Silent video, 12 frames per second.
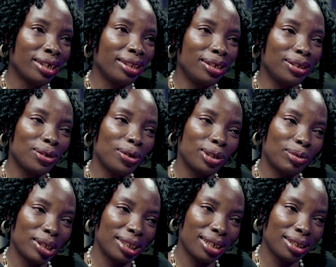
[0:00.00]
These goals
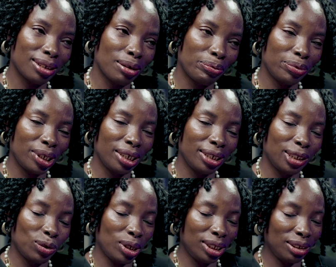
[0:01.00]
were set up in
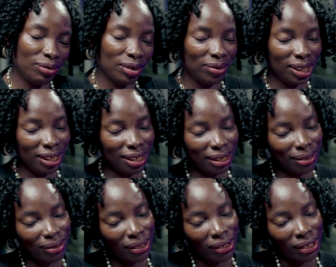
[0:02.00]
2015.
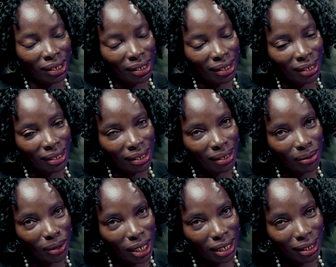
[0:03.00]

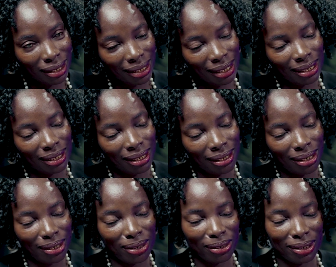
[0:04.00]
We're 6
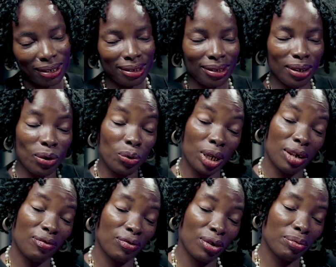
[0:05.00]
years away
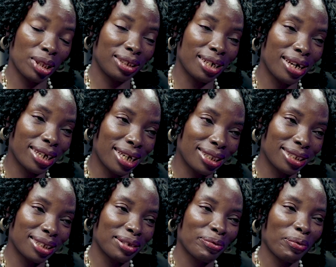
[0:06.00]
from the
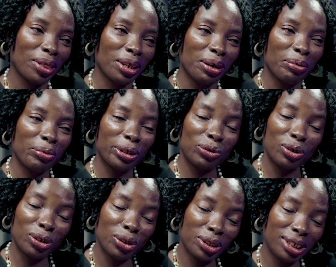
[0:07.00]
target, but we're
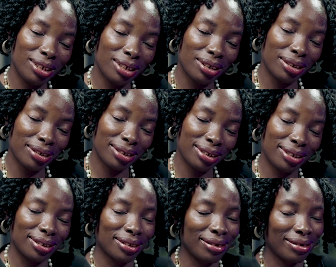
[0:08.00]
not
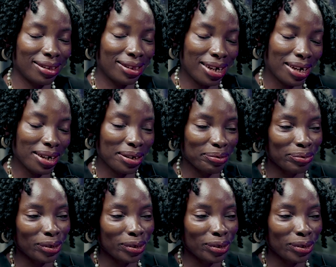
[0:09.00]
yet there.